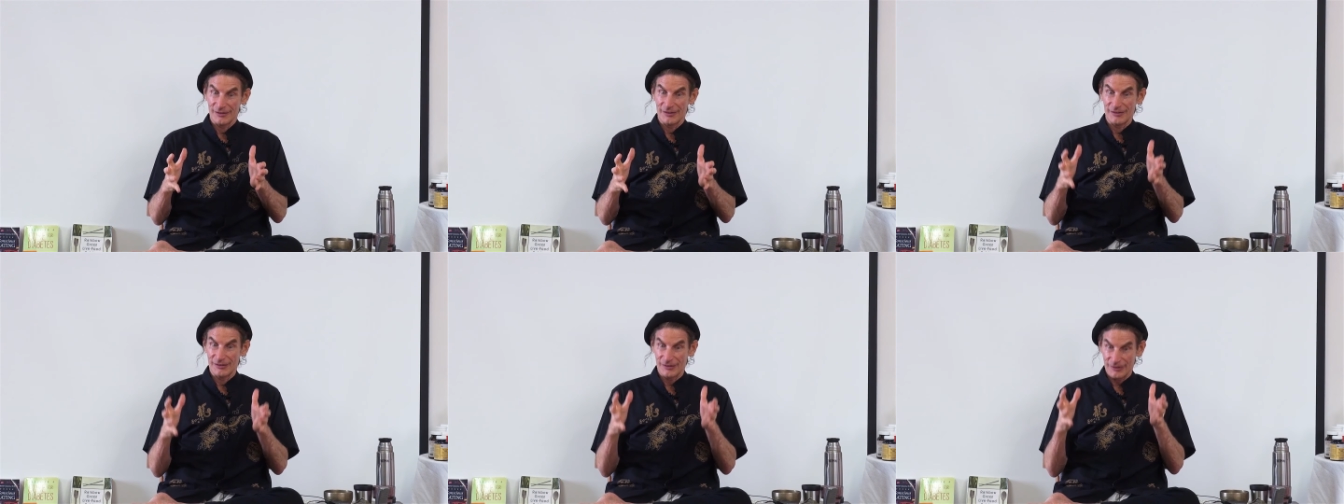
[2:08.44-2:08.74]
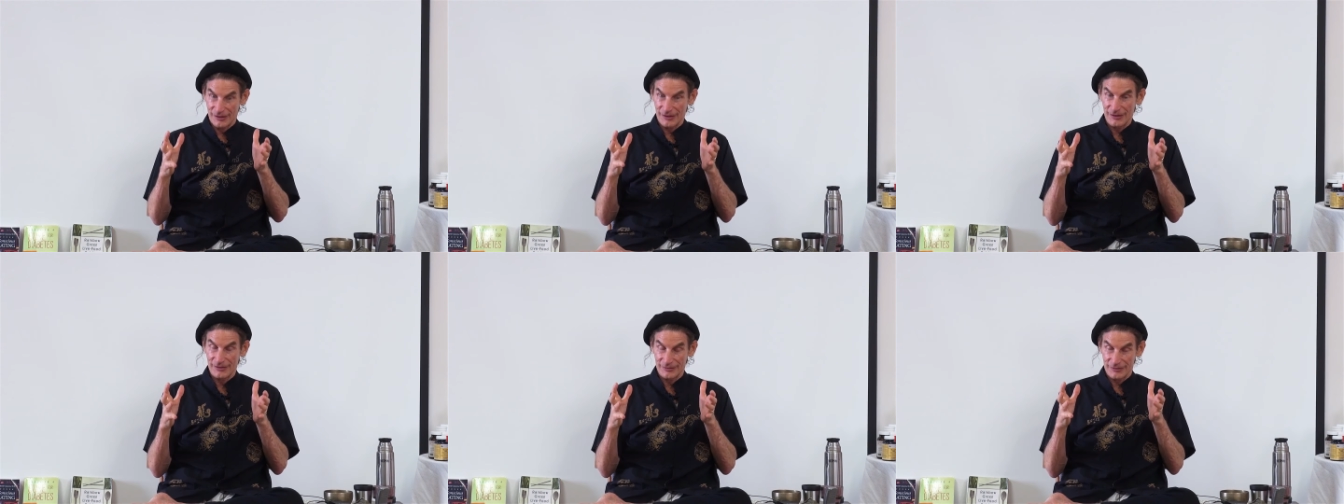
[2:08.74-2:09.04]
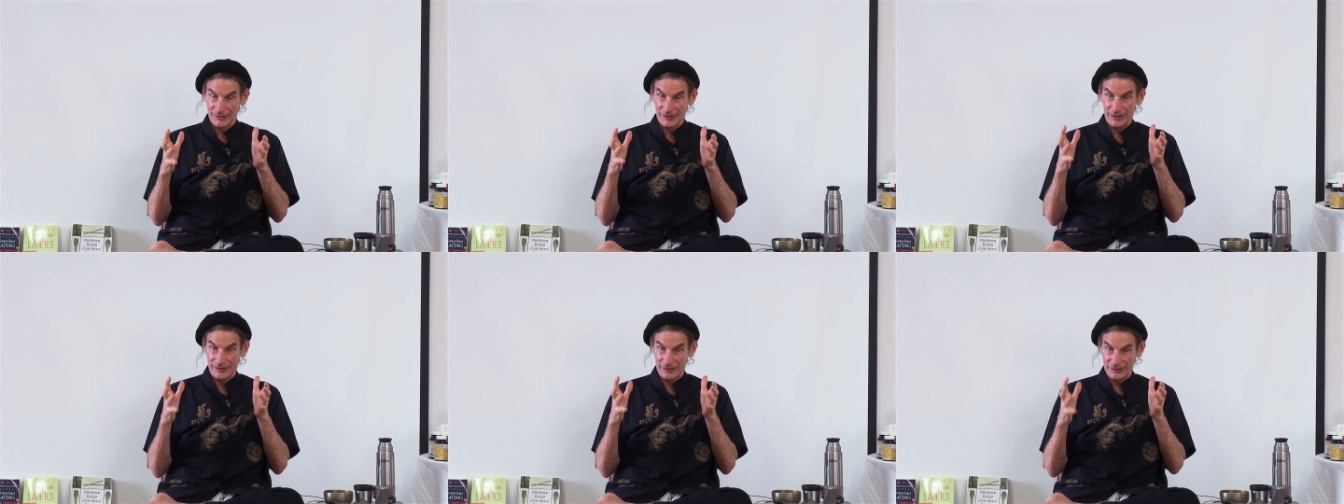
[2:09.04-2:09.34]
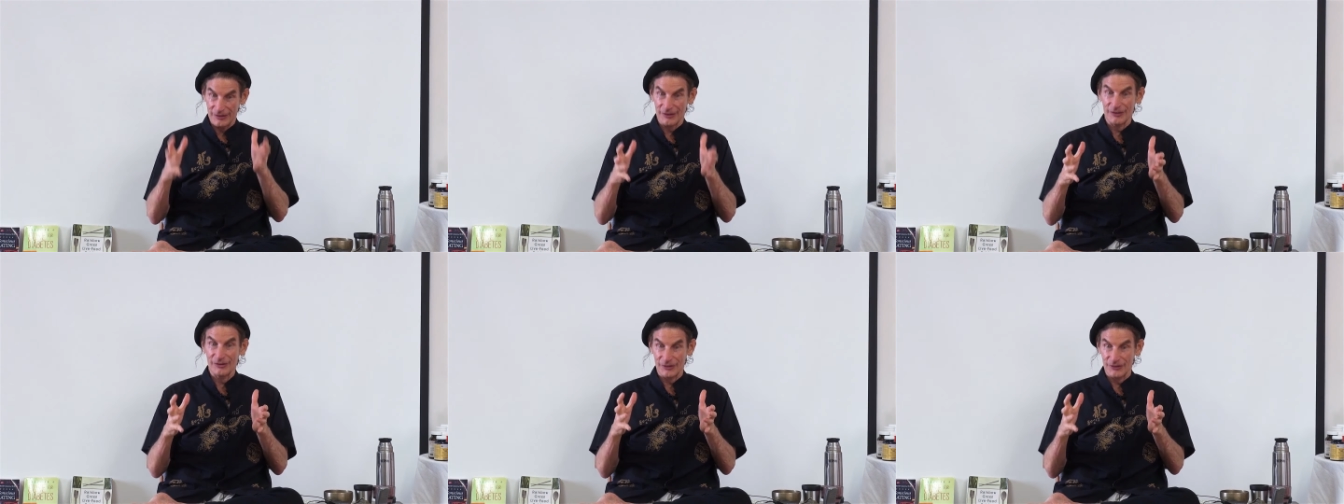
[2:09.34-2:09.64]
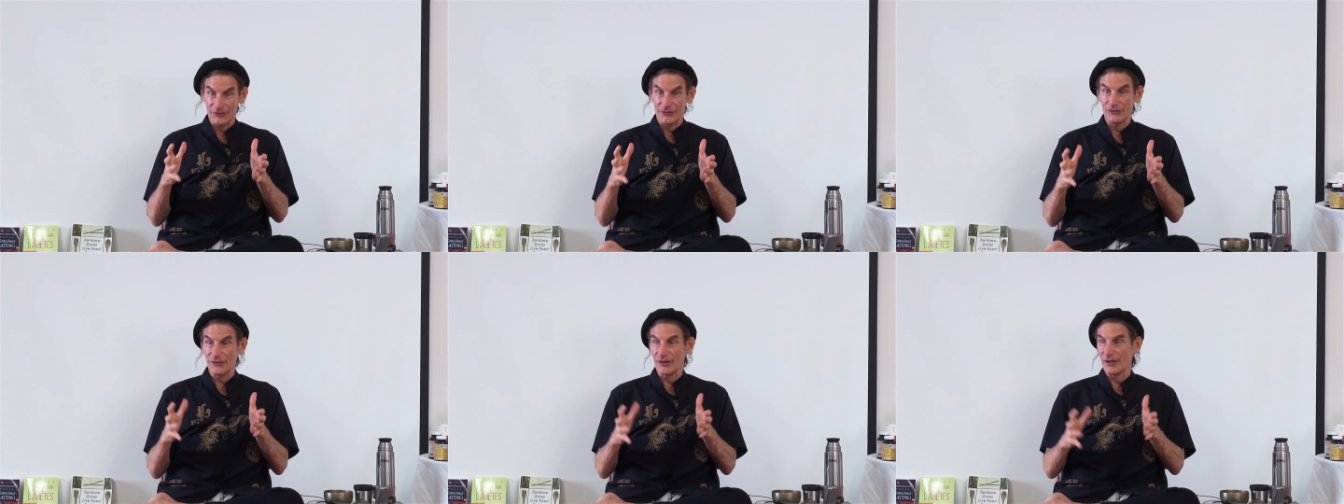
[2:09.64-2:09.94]
you, I clearly
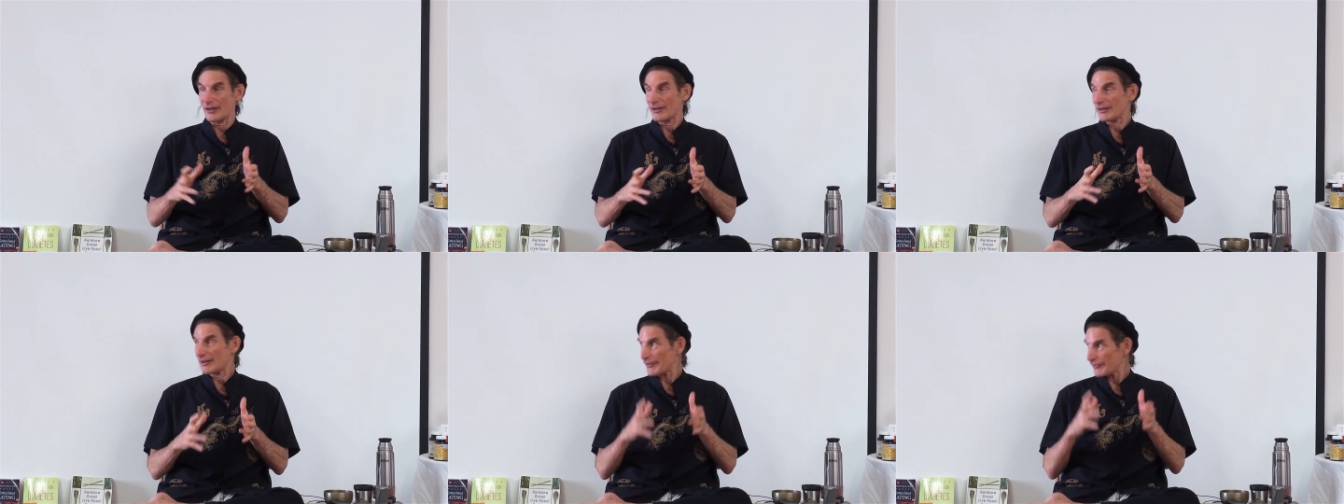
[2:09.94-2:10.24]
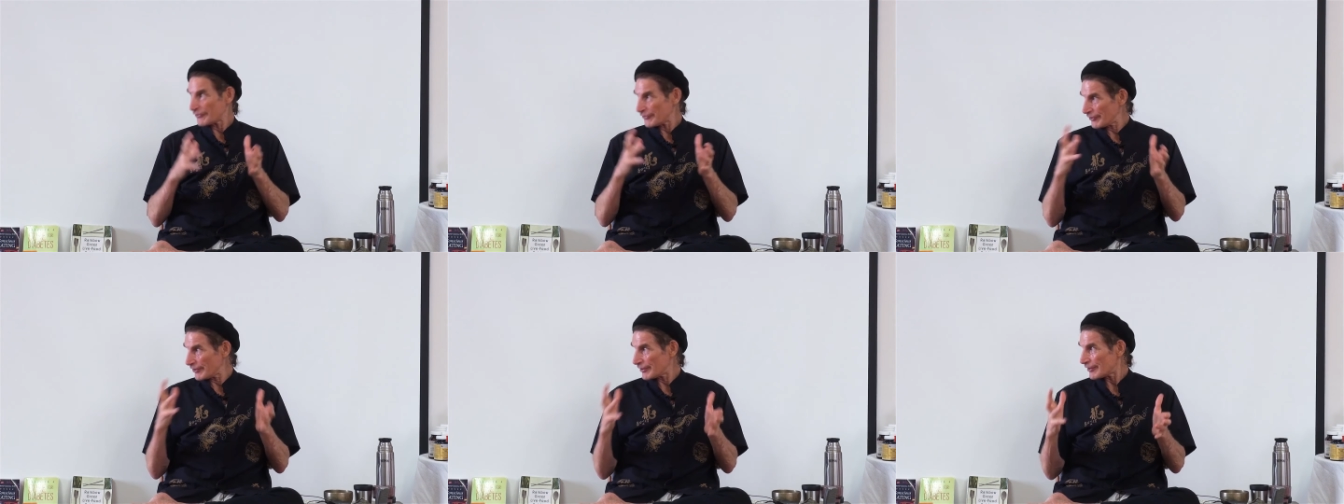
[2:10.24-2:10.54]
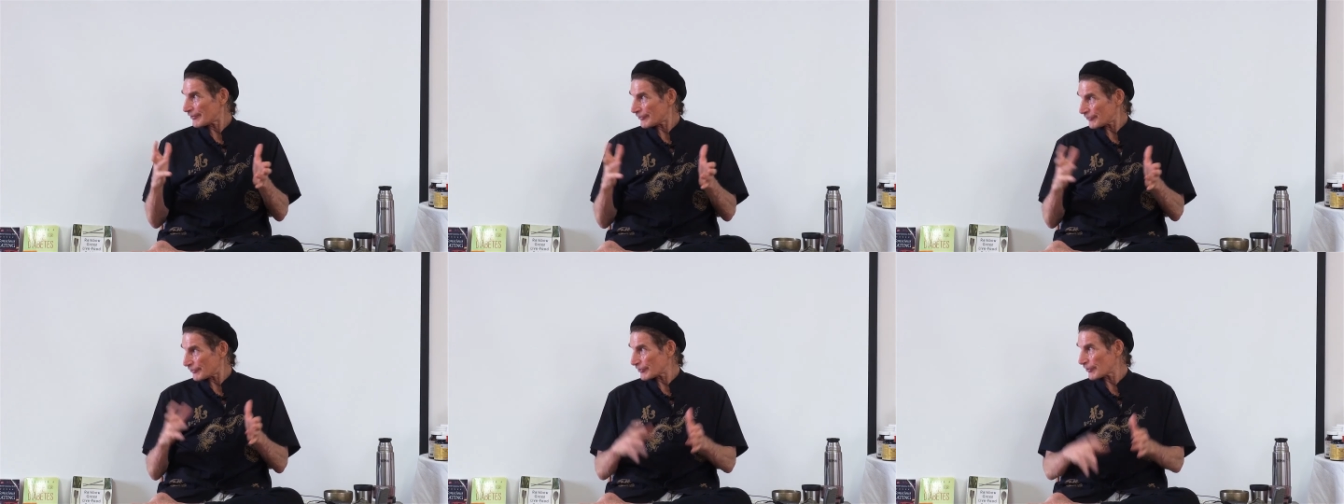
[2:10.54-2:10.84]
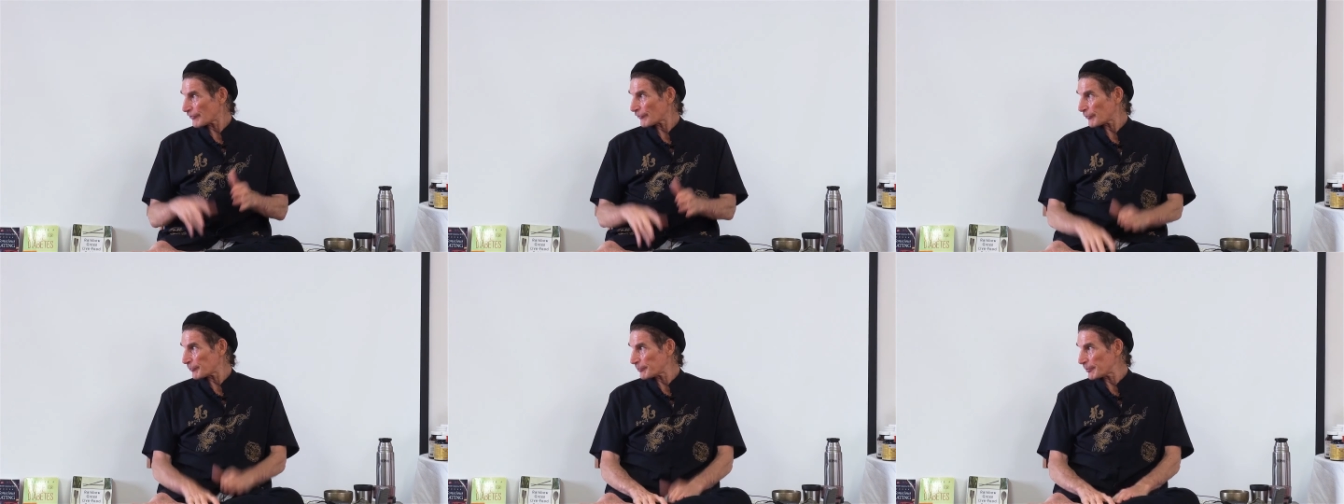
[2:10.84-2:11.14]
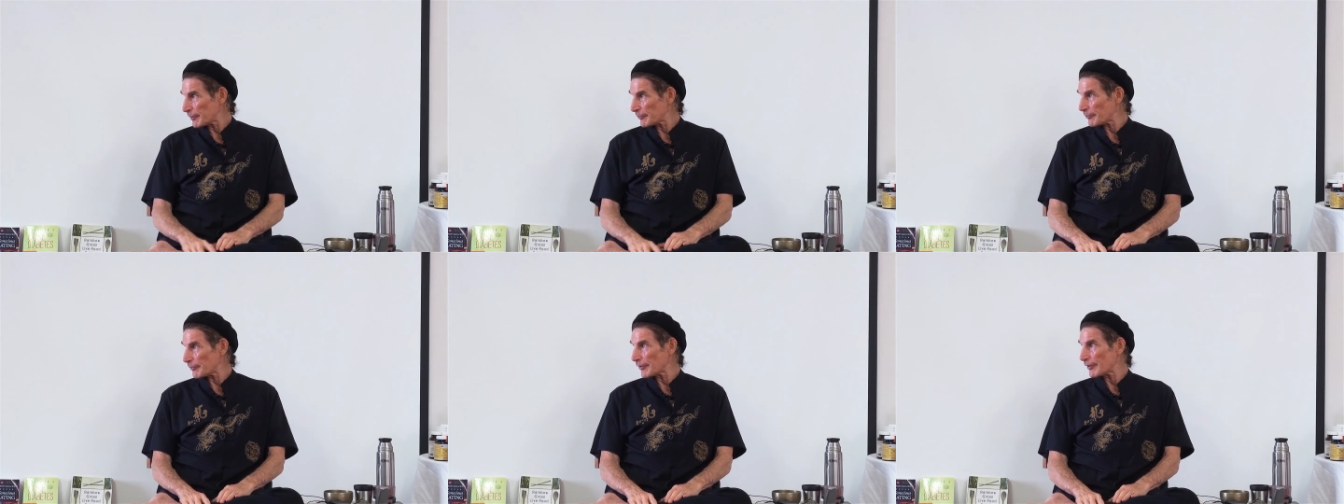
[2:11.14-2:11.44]
saw it. I've seen it in several
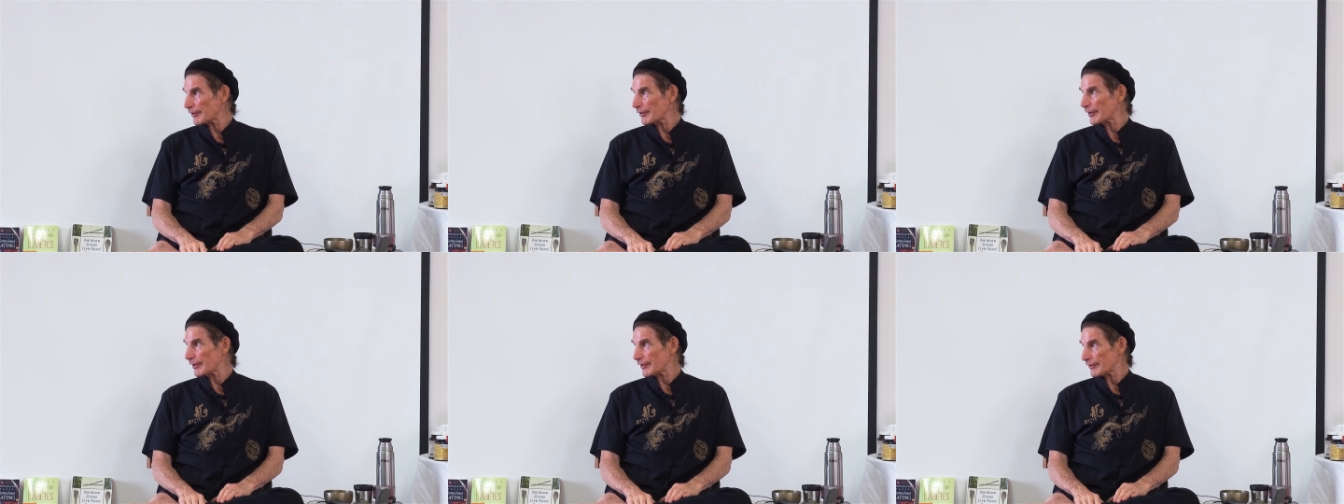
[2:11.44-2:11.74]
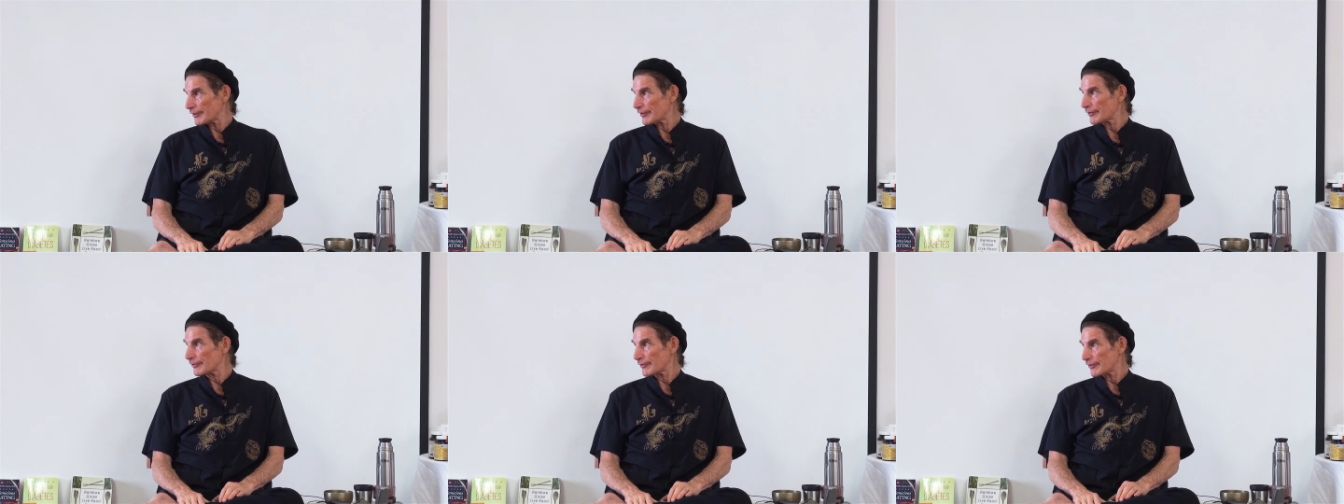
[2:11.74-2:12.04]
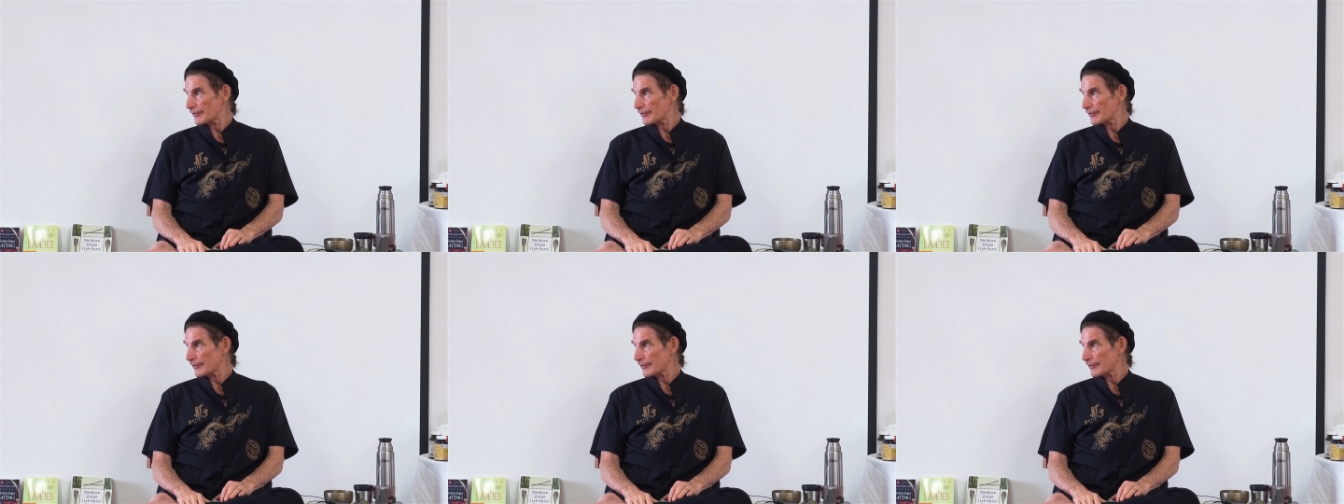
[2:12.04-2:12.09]
people, and they're,